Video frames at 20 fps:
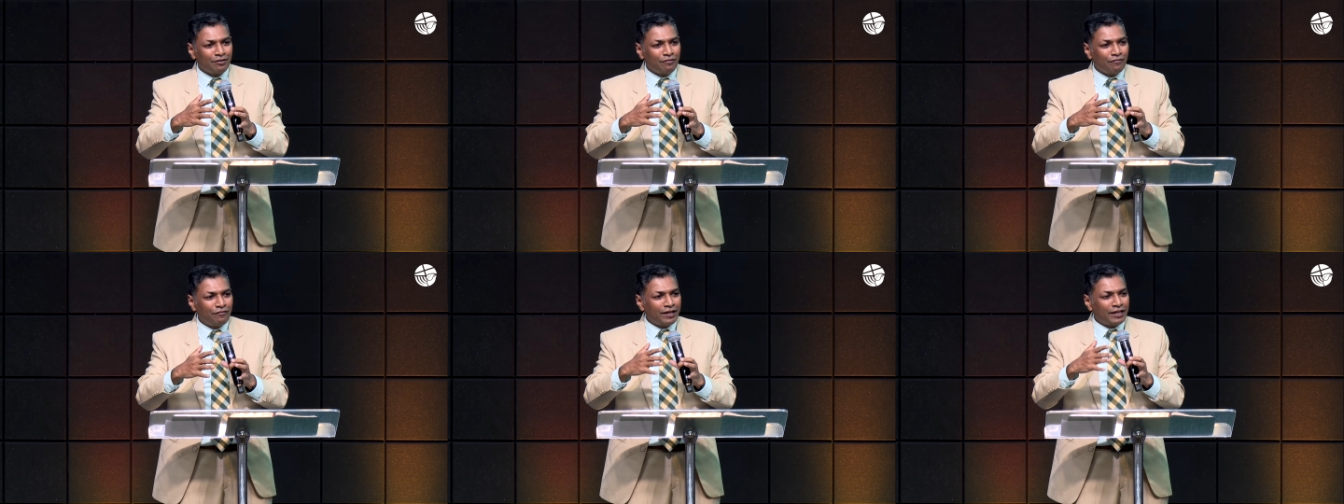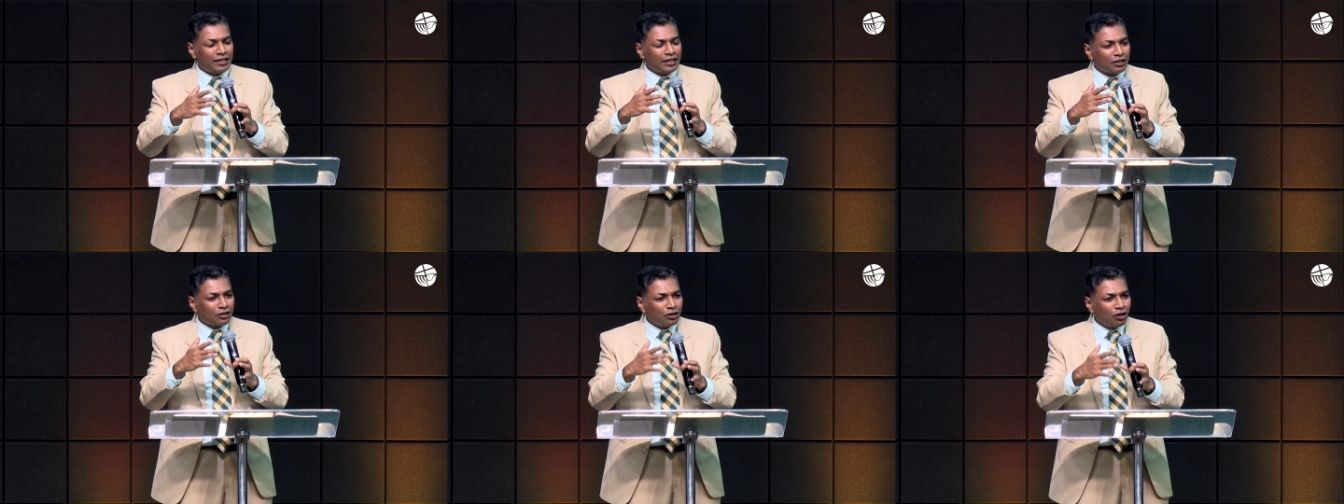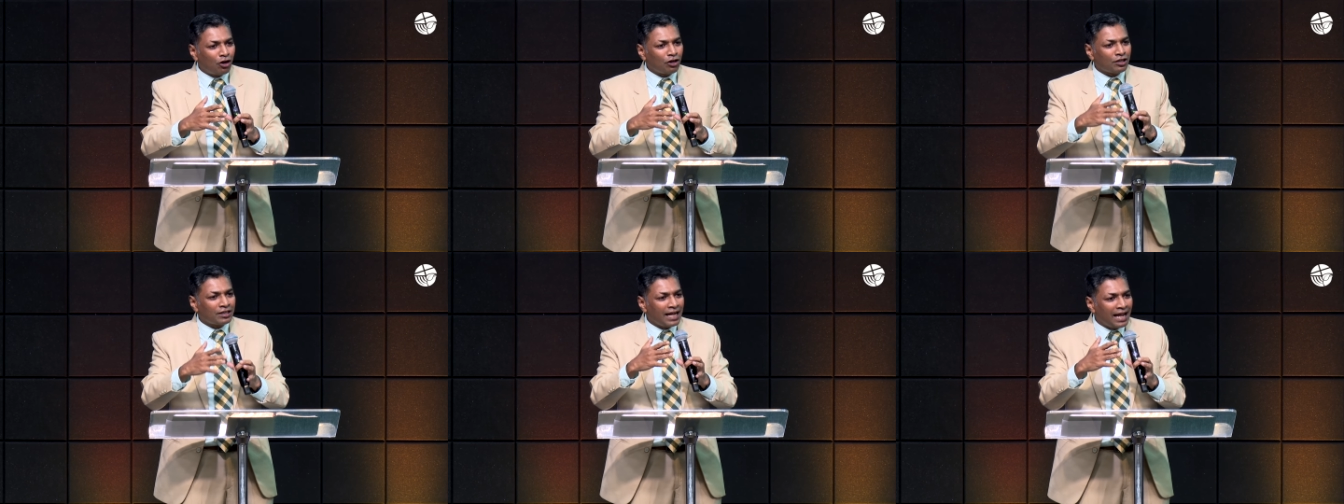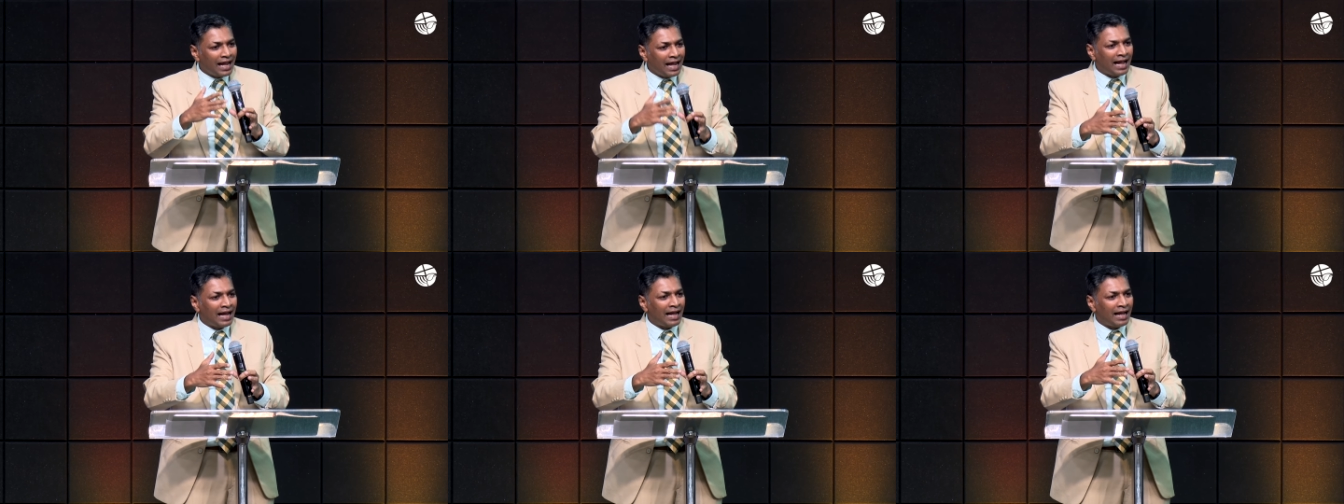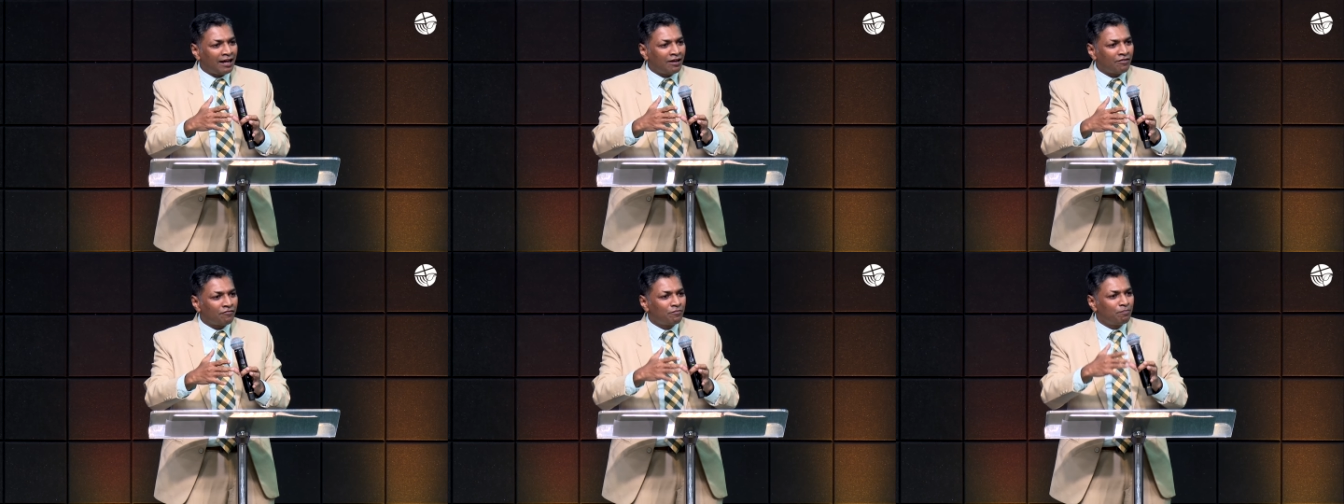we did not
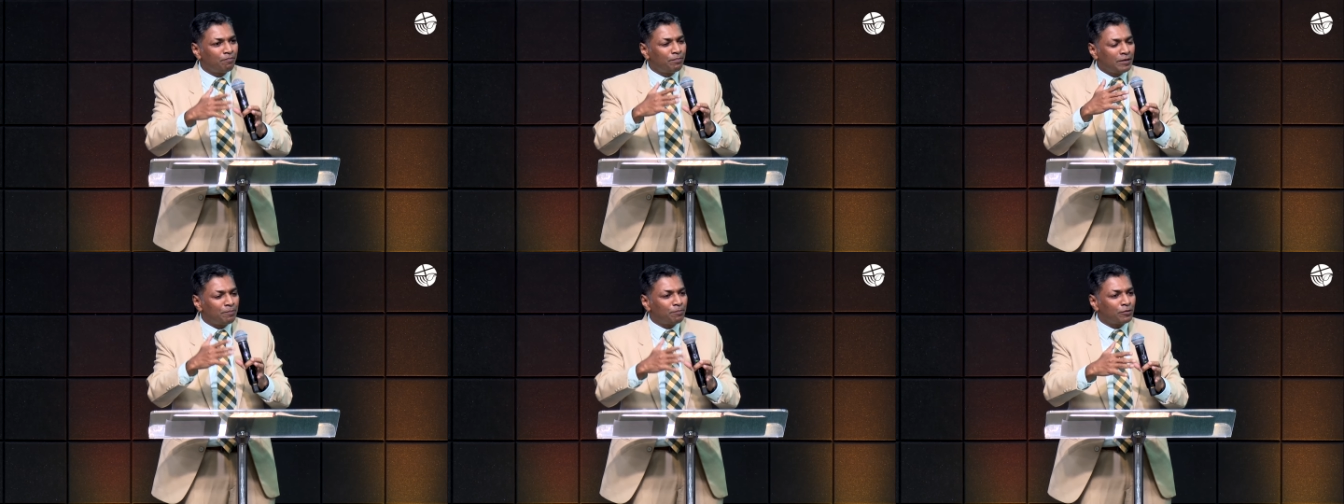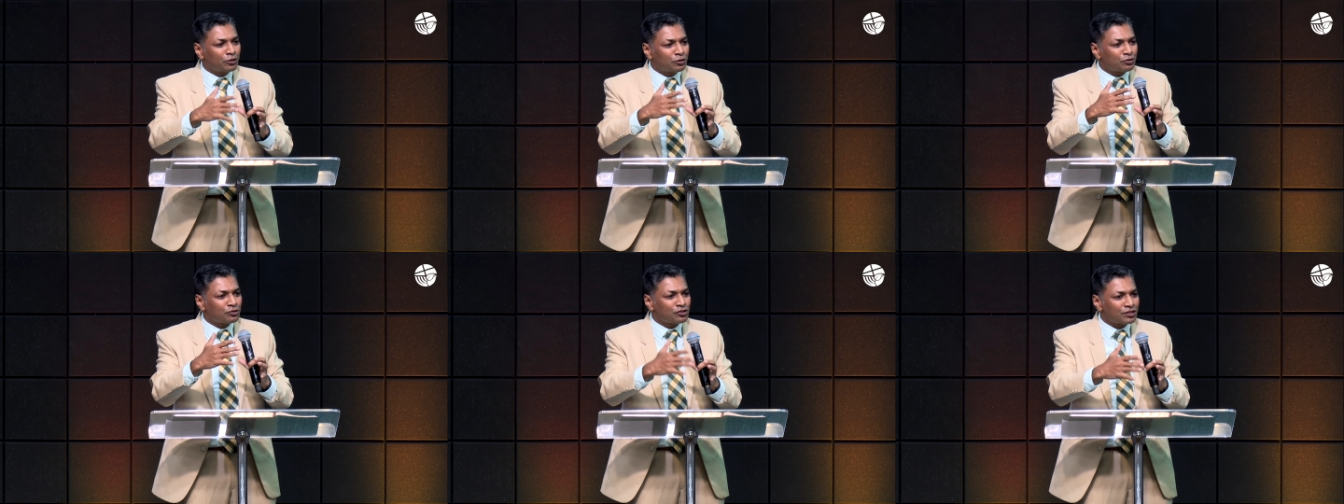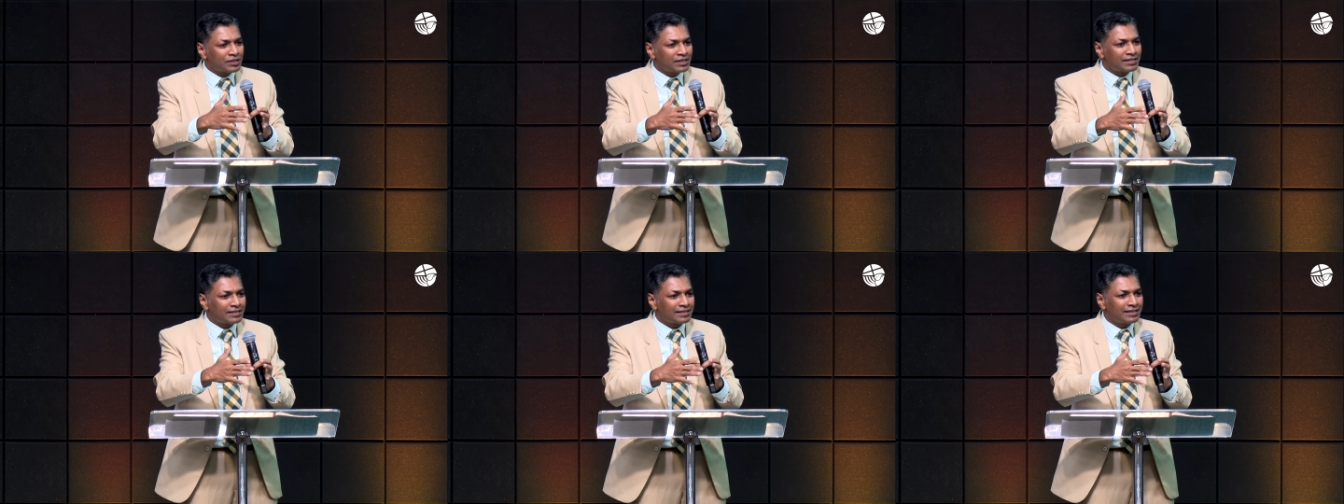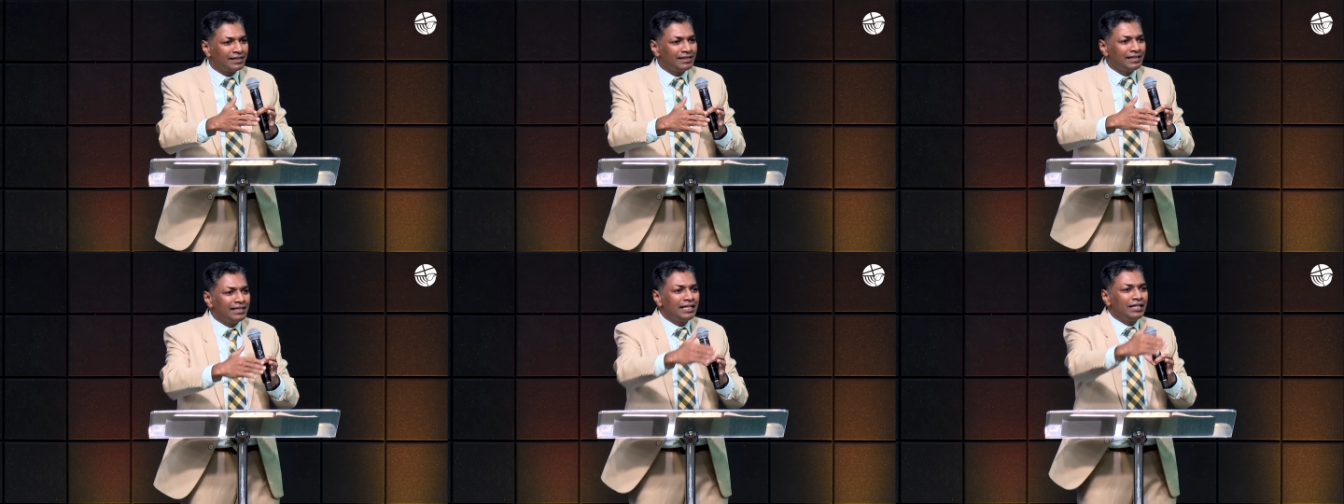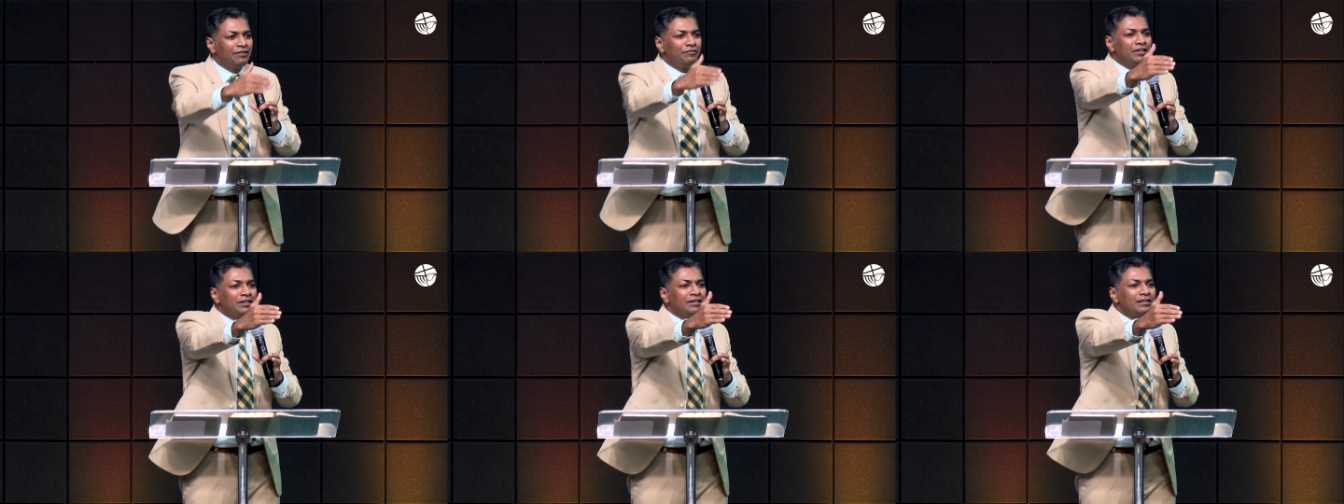have people to sit
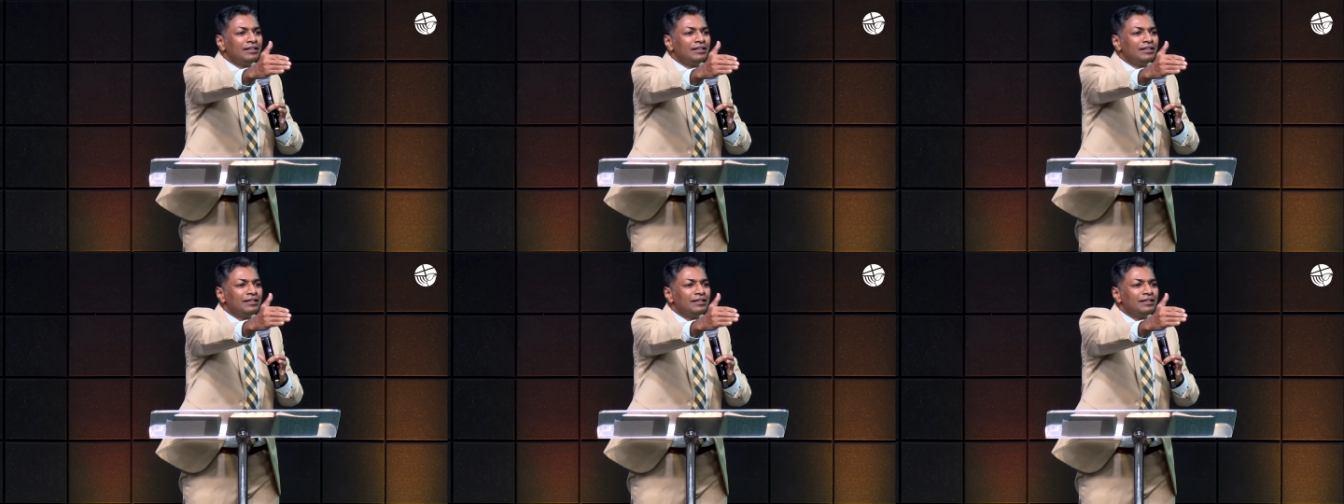even